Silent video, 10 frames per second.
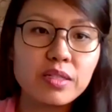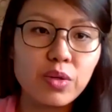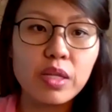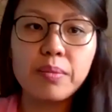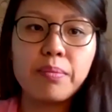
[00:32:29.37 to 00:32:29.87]
You
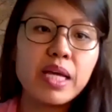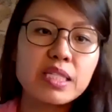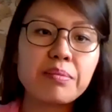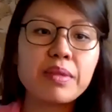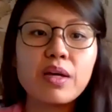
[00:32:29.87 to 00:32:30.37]
either make
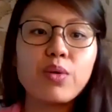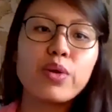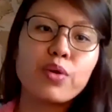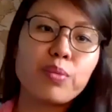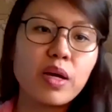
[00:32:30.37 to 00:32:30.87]
something or
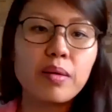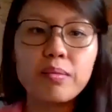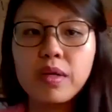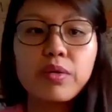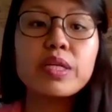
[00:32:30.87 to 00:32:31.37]
you
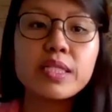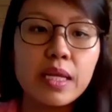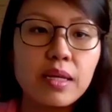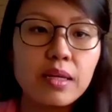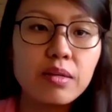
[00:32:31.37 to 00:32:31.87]
become a
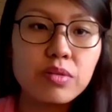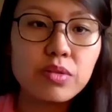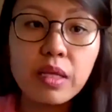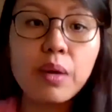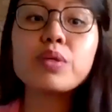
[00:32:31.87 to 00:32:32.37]
reseller.
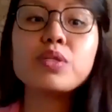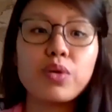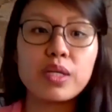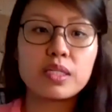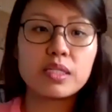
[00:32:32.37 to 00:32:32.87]
That was
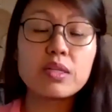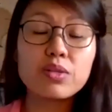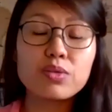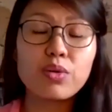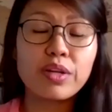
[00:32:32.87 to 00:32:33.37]

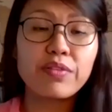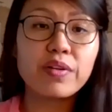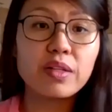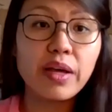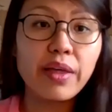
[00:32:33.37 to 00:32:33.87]
not
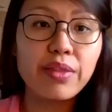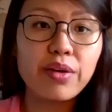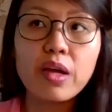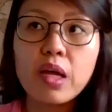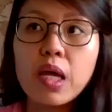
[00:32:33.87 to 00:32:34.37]
difficult either.
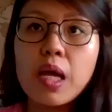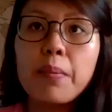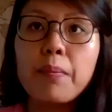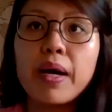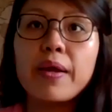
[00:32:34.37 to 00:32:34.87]

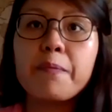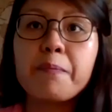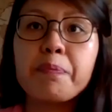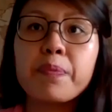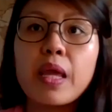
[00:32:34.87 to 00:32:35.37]
But
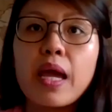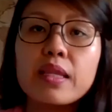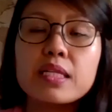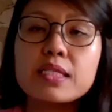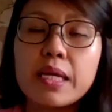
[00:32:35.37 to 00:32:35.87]
at
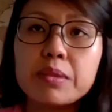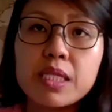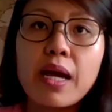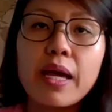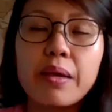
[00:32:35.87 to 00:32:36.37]
the same
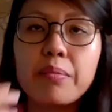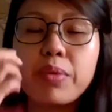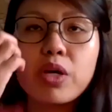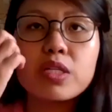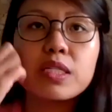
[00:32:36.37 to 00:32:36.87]
time,
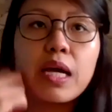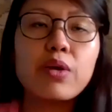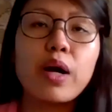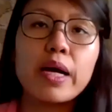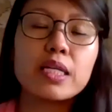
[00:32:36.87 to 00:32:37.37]
because, you
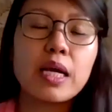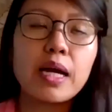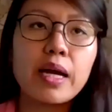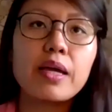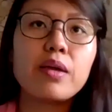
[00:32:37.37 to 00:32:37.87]
know,
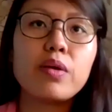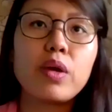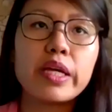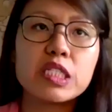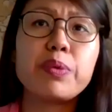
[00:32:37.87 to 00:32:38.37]
I
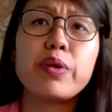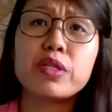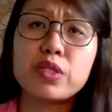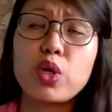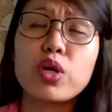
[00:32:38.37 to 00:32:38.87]

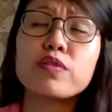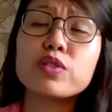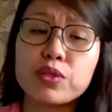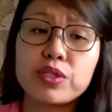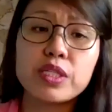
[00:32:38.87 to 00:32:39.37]
experienced a lot of
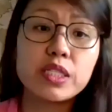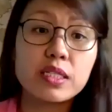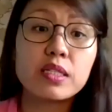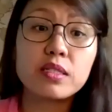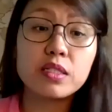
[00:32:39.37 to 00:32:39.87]
social
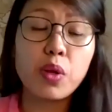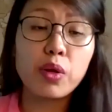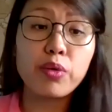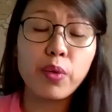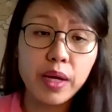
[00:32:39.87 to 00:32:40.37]
injustices while
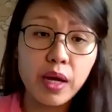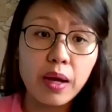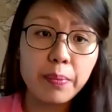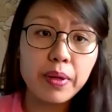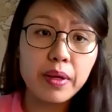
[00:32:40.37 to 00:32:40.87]
growing up.